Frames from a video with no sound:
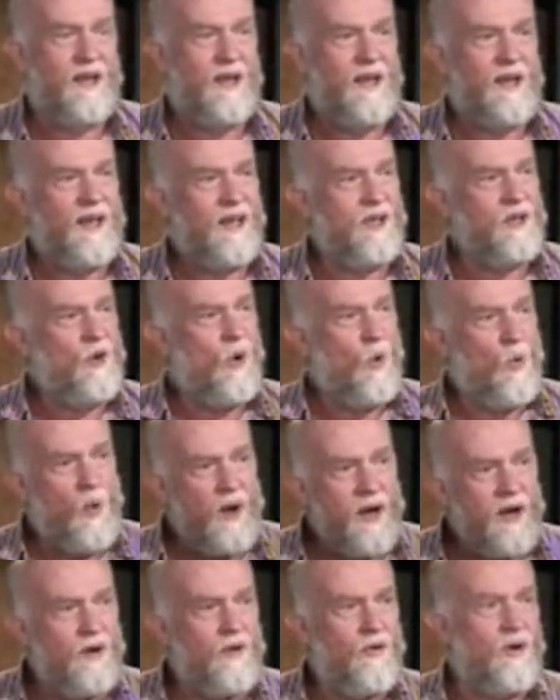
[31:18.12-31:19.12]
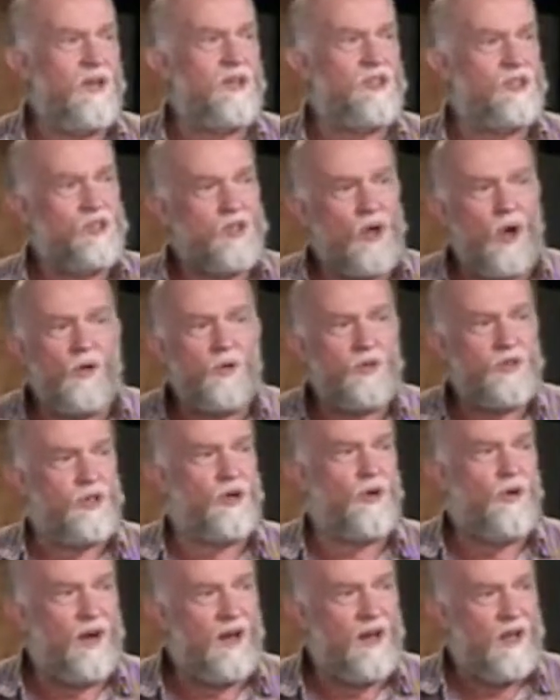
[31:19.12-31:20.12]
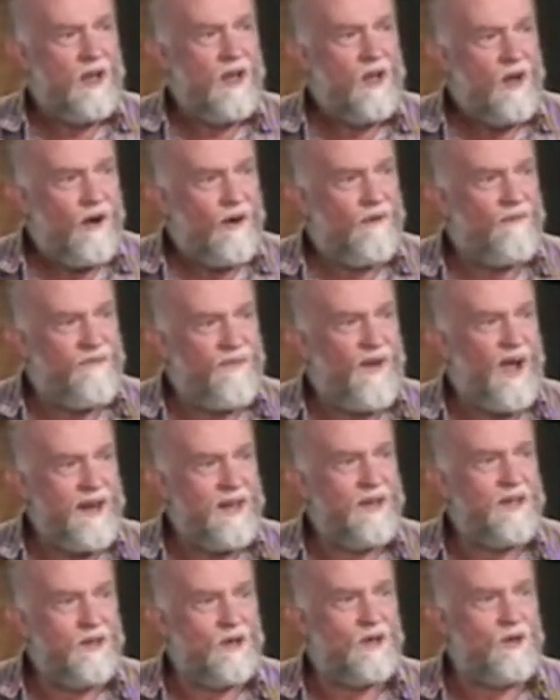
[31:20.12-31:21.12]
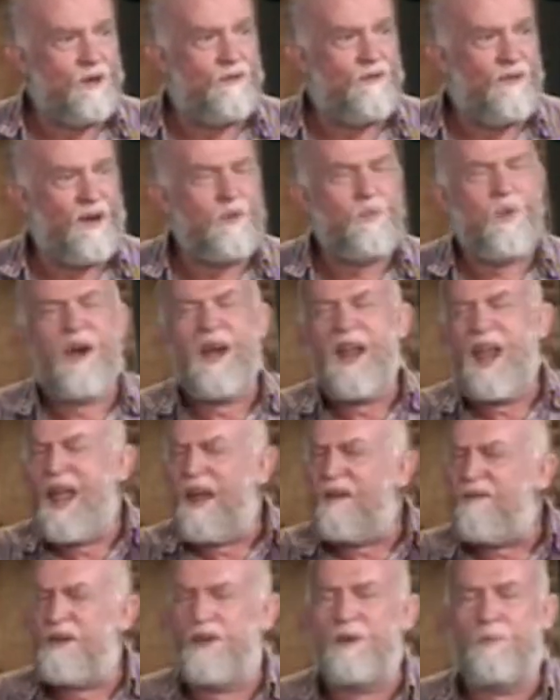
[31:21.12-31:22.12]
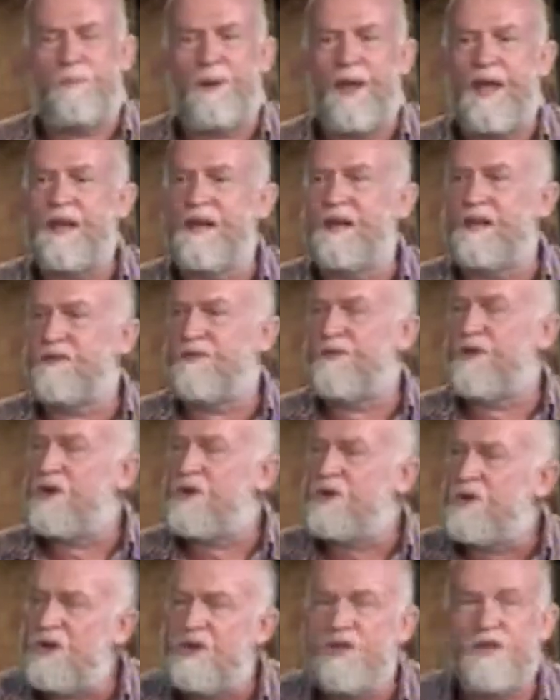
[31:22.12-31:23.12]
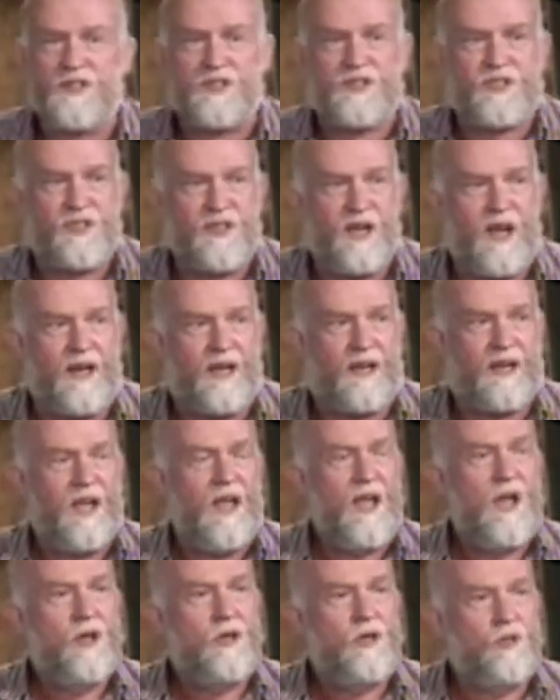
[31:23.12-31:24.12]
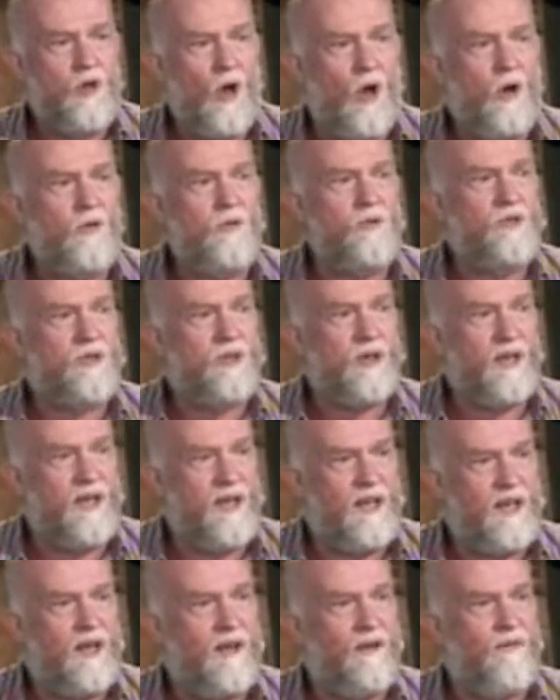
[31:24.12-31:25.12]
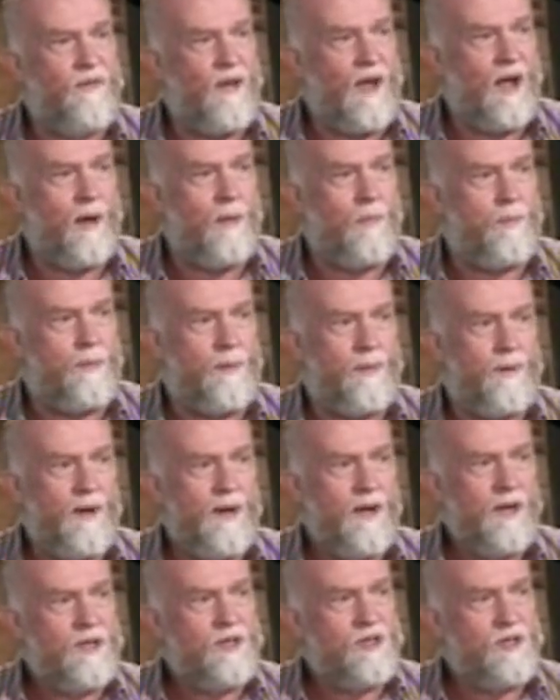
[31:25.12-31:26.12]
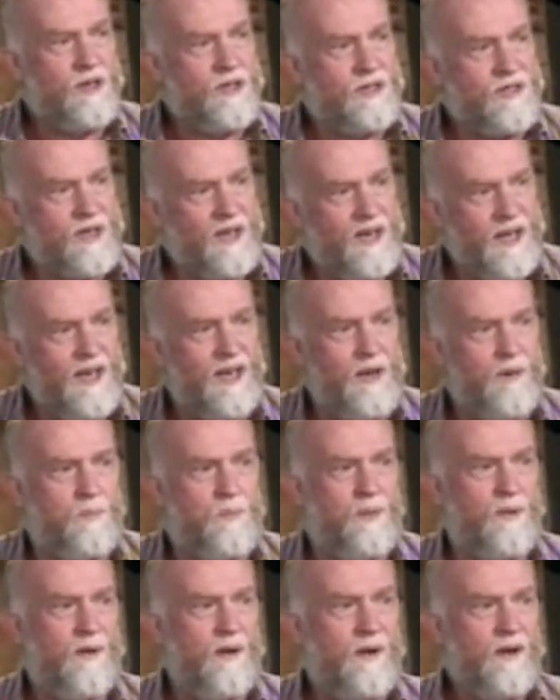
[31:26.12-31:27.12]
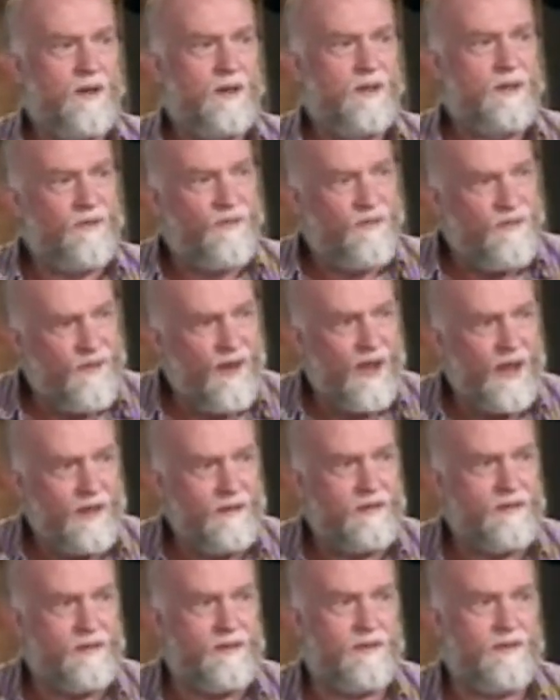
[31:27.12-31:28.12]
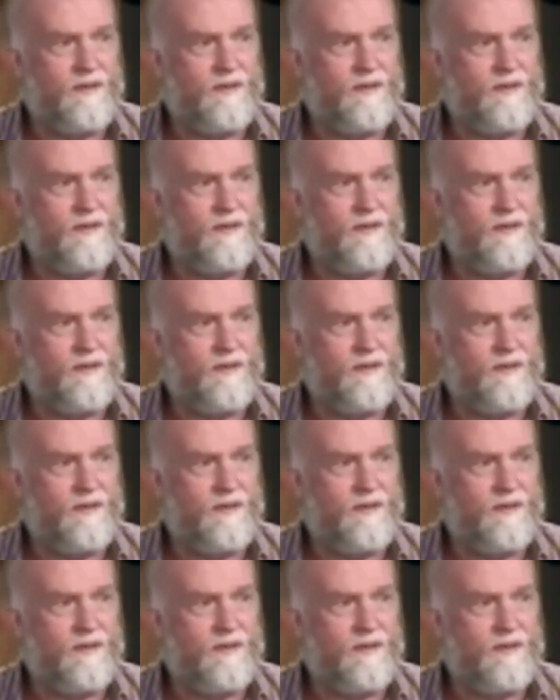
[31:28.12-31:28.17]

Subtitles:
in your weary soldiering of fighting the good fight, whatever the pain is, for goodness sake, don't give up. Just keep the faith.